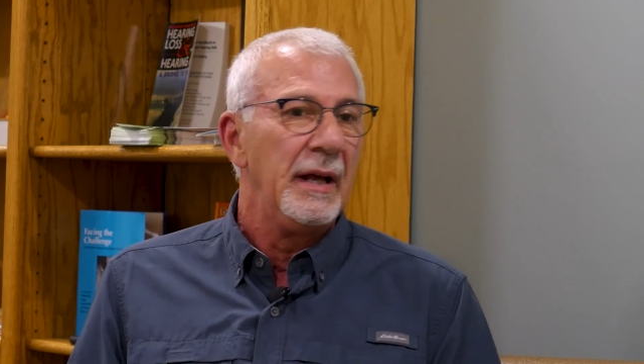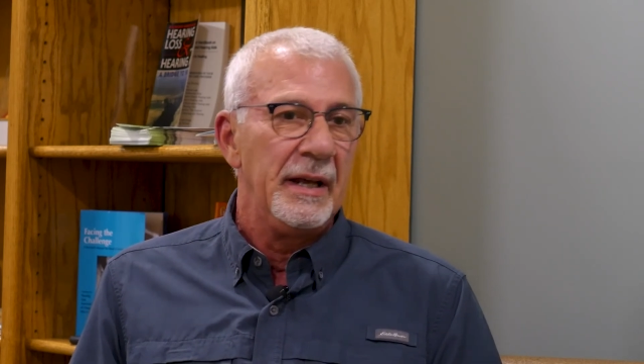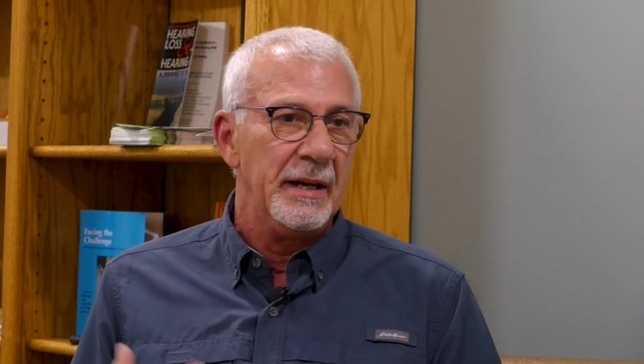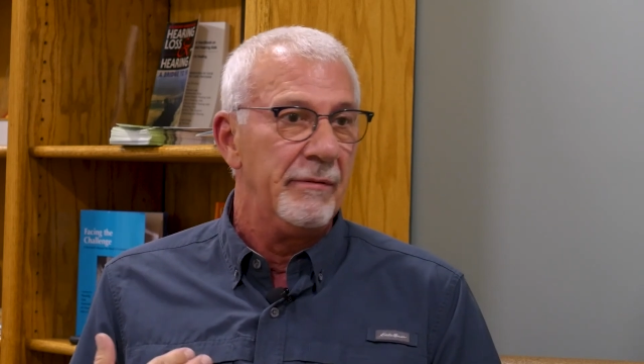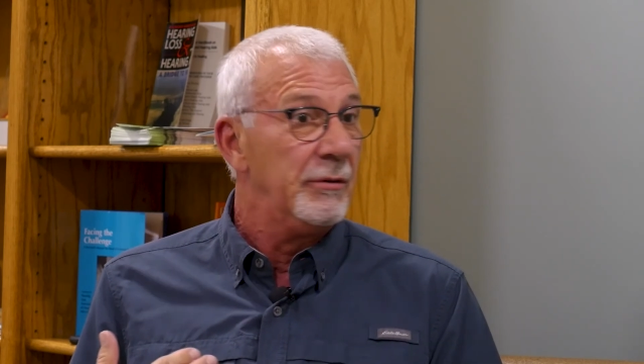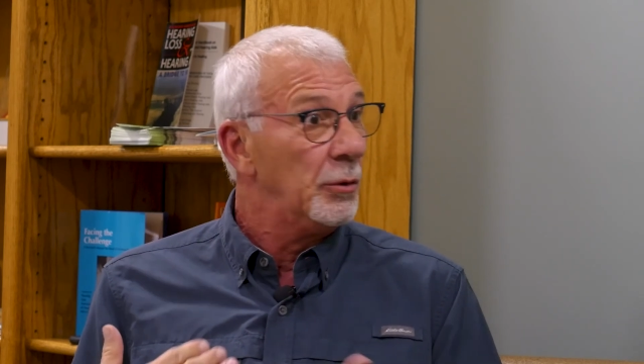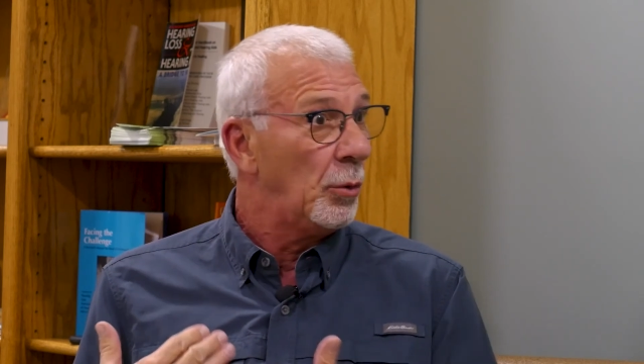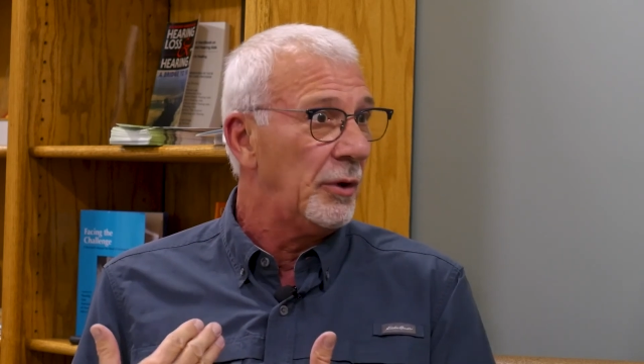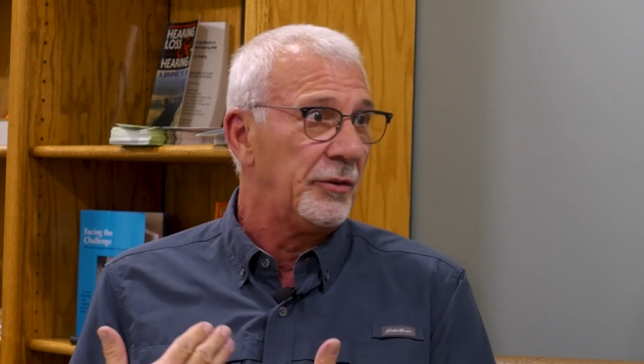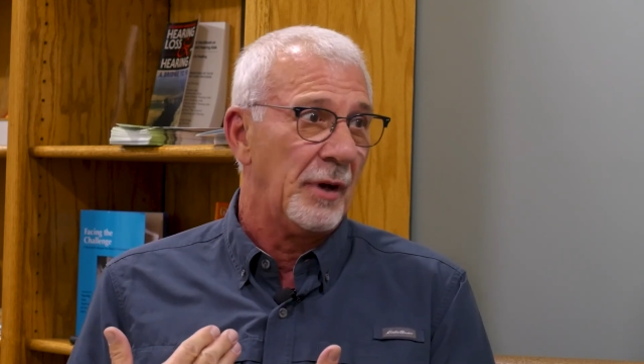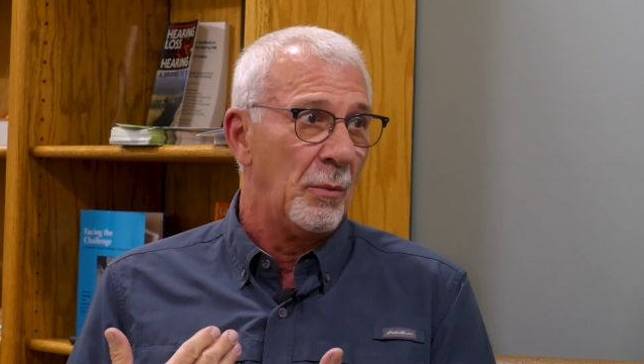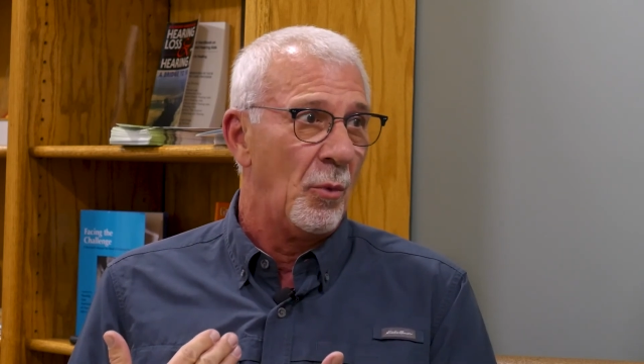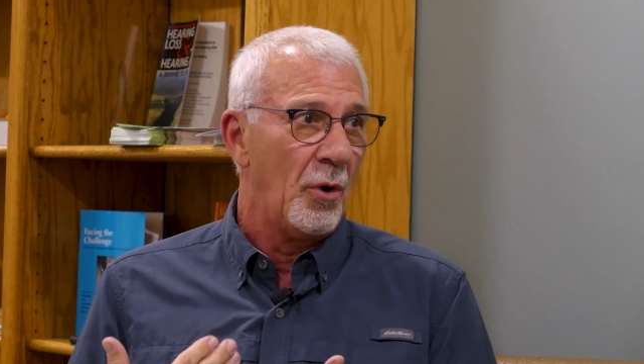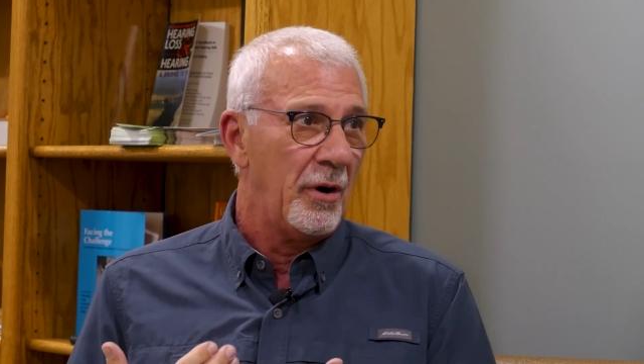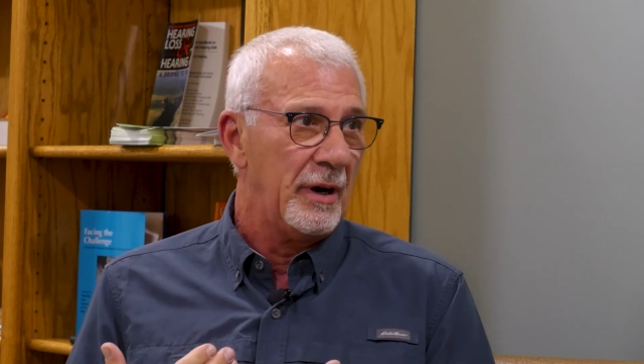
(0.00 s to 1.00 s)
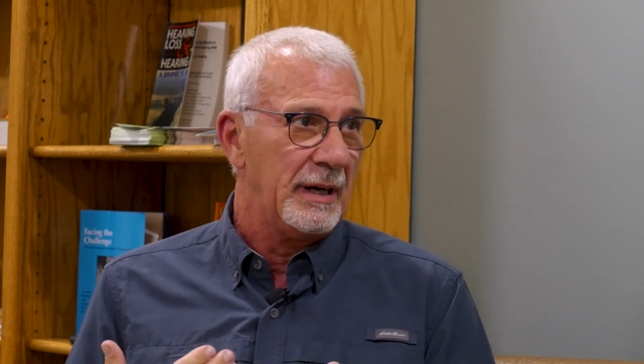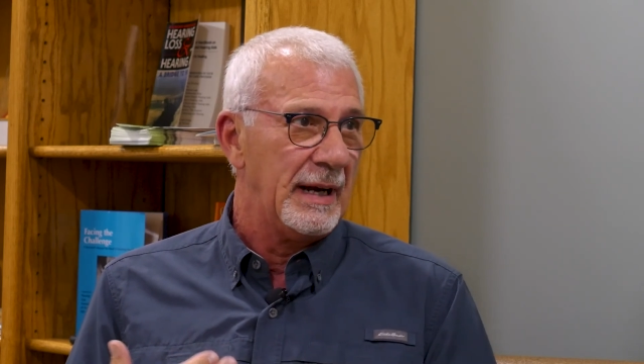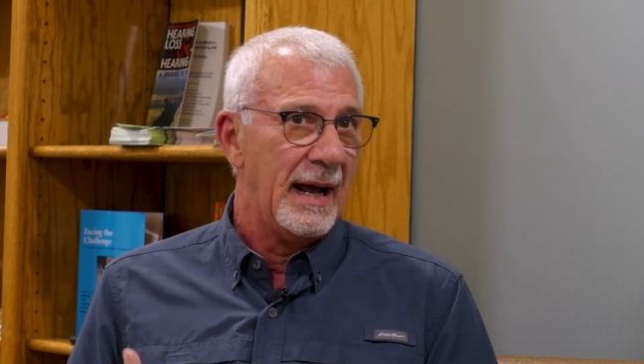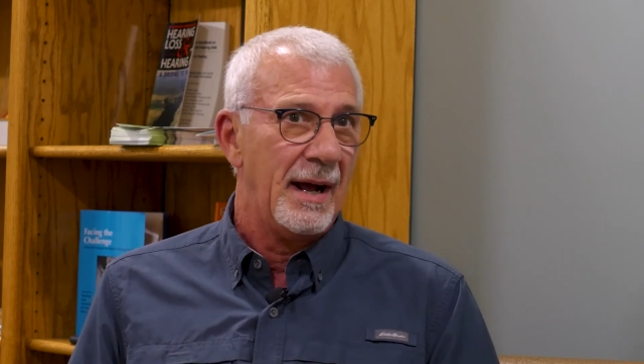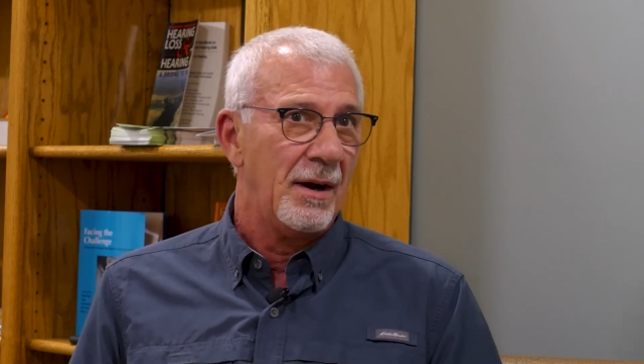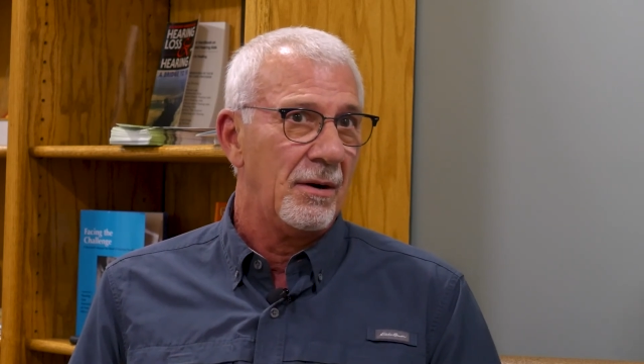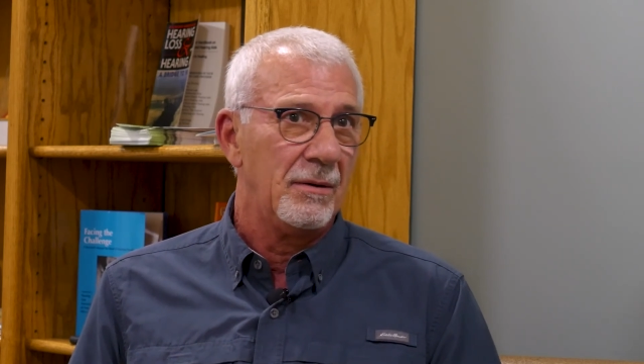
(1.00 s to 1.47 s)
even the ones I'm wearing
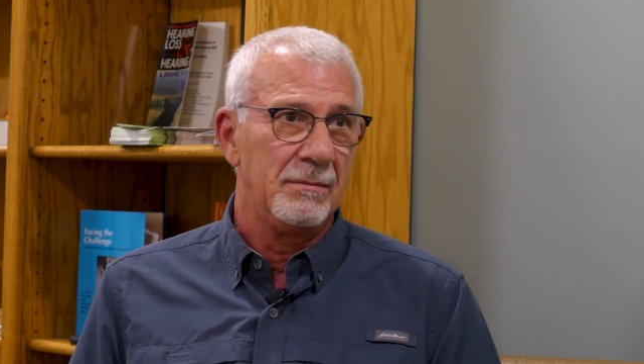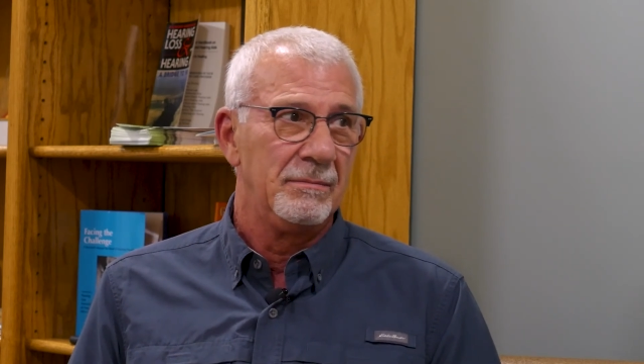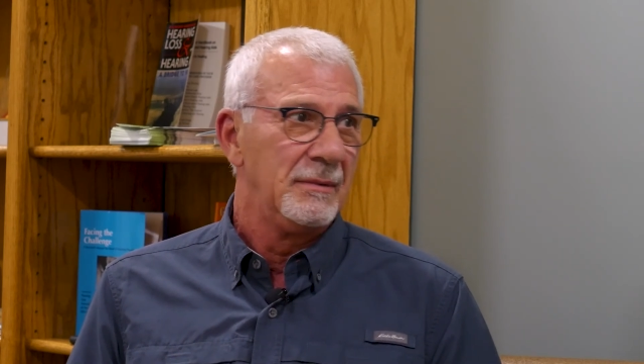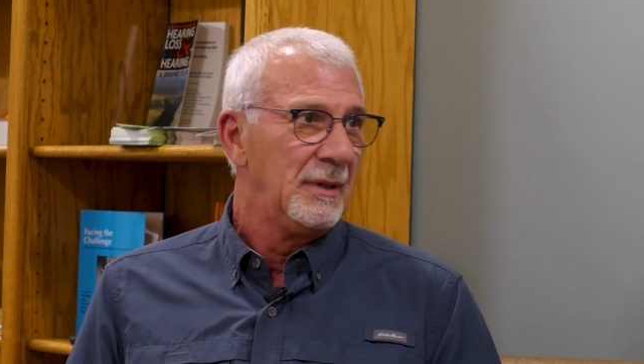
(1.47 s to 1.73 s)
now,